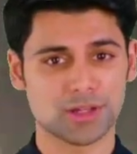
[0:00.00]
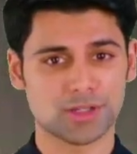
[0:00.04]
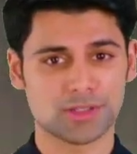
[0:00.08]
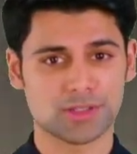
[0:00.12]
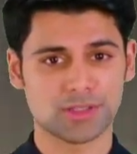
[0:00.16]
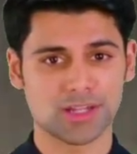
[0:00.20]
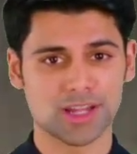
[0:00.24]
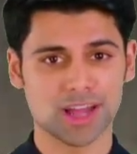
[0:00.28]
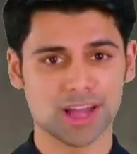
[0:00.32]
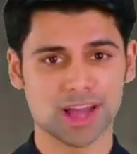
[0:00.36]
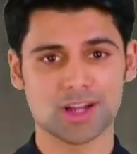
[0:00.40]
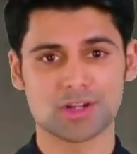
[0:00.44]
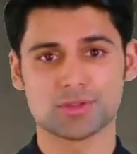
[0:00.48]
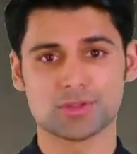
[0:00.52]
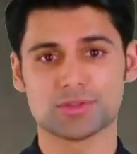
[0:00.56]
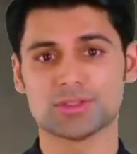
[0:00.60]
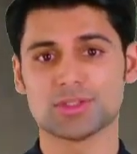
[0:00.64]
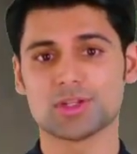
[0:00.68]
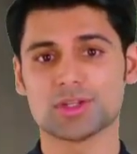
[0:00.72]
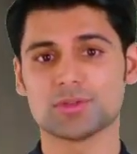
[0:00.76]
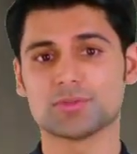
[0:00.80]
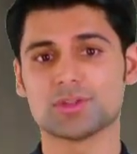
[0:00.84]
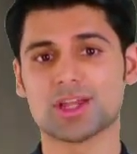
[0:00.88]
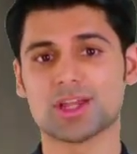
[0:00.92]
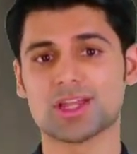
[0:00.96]
metal and iron
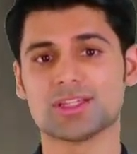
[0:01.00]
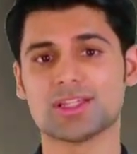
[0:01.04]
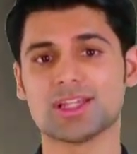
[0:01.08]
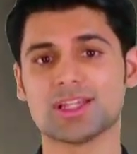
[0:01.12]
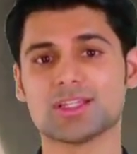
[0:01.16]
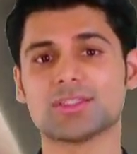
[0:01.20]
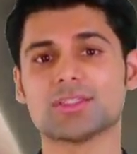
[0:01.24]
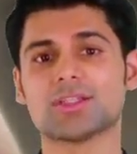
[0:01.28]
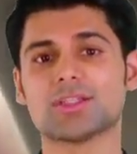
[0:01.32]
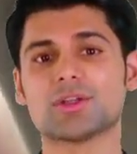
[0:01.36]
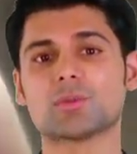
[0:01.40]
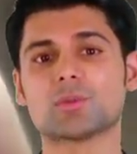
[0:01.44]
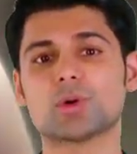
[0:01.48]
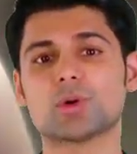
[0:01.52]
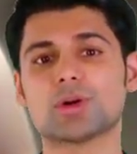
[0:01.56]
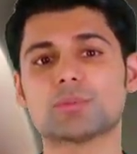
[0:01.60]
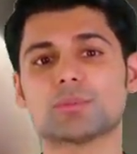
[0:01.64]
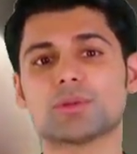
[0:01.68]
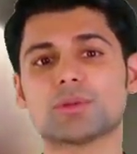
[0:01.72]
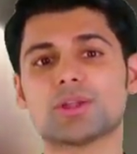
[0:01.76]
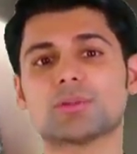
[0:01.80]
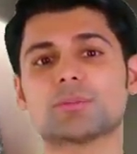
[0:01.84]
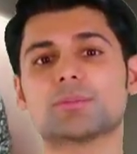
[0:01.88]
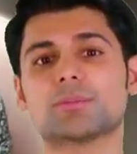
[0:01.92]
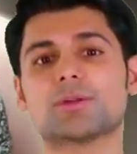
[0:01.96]
sulfide less than
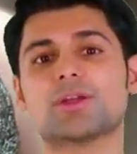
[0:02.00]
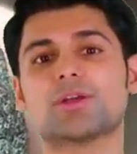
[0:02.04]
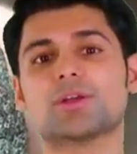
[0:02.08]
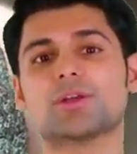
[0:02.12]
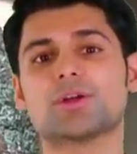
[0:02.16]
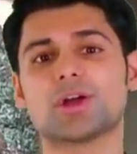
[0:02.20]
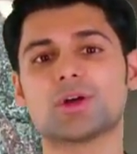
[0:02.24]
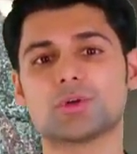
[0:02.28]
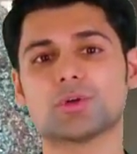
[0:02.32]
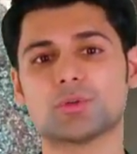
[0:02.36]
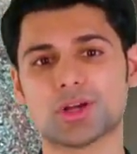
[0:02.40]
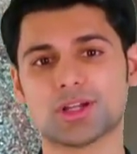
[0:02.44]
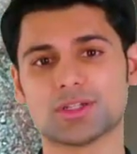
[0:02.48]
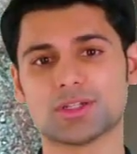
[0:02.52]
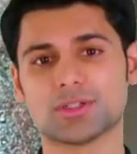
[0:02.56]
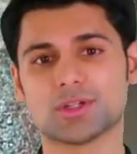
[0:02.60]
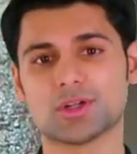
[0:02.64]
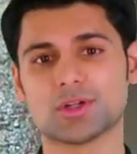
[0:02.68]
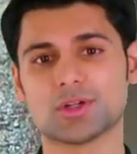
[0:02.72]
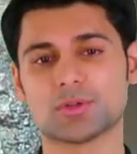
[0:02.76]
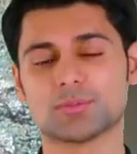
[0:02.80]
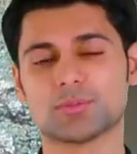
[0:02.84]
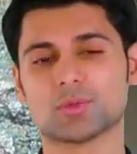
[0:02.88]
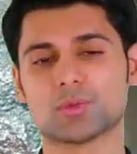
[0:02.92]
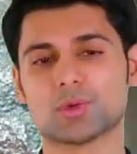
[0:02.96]
one millimeter across
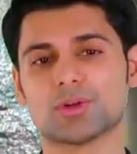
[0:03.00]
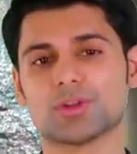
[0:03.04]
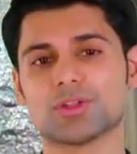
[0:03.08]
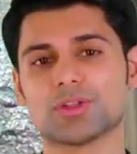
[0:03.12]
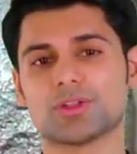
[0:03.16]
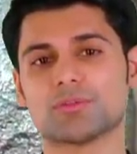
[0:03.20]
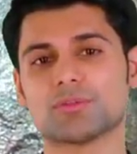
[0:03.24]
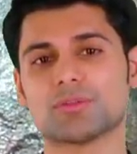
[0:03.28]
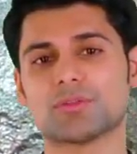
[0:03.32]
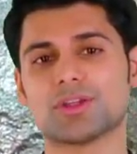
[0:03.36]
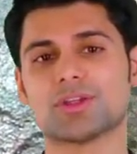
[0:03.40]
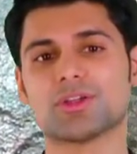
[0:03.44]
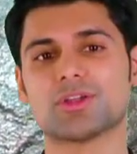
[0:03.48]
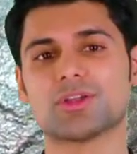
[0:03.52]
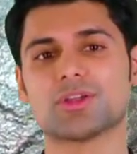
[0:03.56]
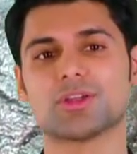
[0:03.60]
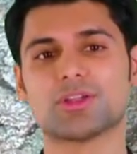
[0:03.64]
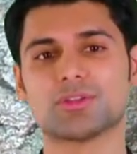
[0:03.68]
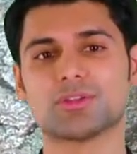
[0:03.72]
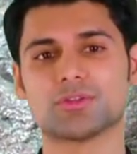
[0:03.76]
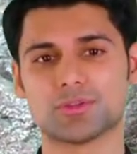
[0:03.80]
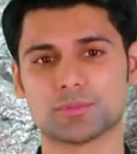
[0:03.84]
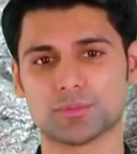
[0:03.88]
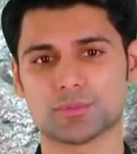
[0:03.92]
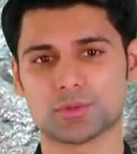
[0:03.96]
are important
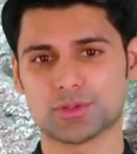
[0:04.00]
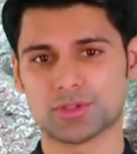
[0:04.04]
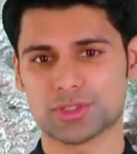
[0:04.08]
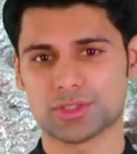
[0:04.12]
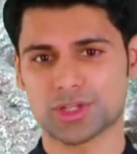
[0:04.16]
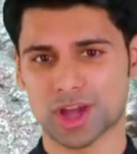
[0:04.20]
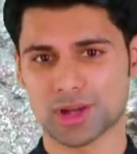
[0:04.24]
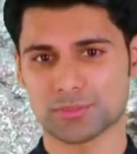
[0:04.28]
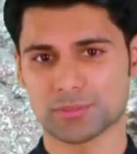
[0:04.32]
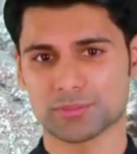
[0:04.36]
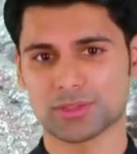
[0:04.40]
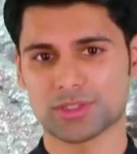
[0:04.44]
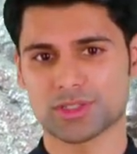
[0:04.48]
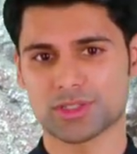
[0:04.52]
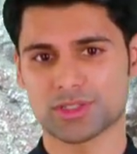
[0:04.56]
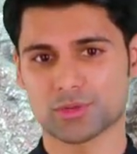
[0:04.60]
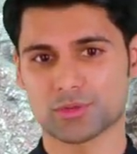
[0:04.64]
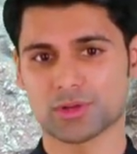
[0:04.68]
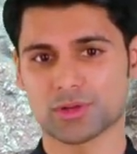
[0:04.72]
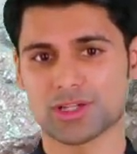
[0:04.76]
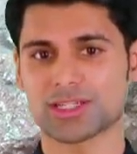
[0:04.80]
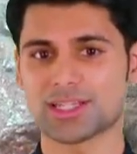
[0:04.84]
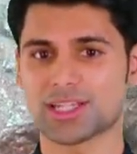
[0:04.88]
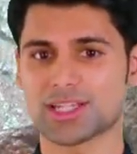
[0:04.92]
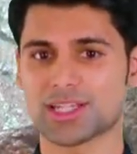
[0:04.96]
features of the most common
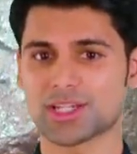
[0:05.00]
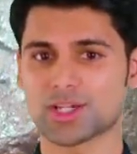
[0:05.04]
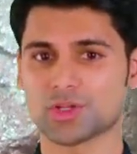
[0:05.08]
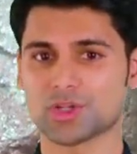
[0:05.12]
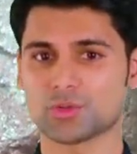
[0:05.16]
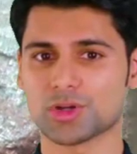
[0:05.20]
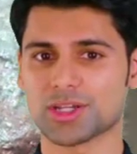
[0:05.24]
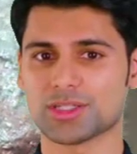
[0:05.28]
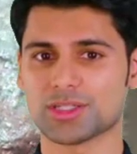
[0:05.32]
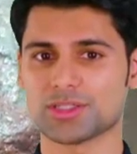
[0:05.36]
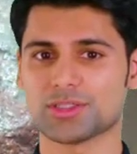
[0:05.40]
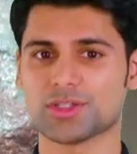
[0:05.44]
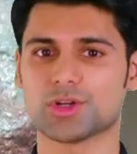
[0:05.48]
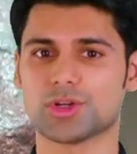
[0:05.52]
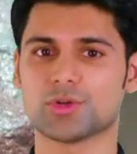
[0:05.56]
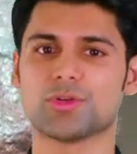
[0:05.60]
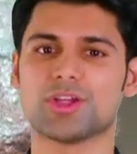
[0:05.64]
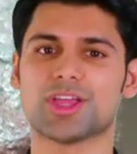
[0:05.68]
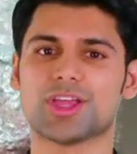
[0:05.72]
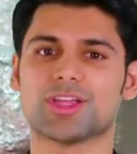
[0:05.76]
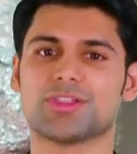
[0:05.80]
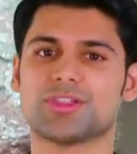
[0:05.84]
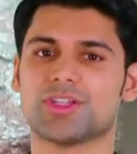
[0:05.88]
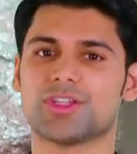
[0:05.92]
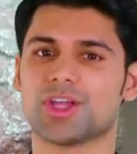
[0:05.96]
stony meteorites
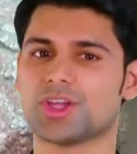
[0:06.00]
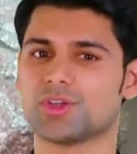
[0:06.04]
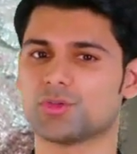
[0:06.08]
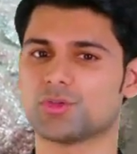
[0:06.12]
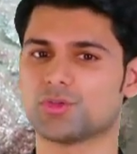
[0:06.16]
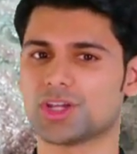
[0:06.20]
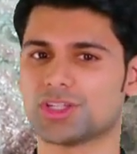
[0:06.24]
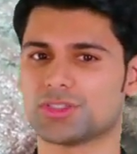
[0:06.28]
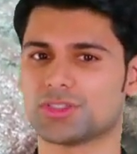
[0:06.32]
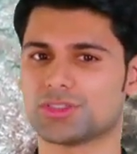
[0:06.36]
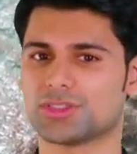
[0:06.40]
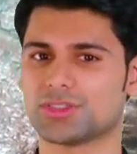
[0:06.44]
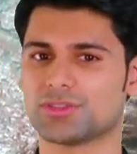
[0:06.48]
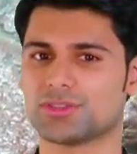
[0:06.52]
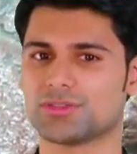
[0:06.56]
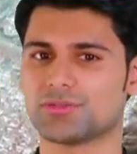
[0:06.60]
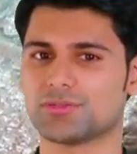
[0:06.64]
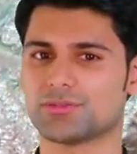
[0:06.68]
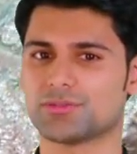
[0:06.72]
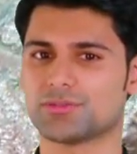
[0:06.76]
known as chondrites.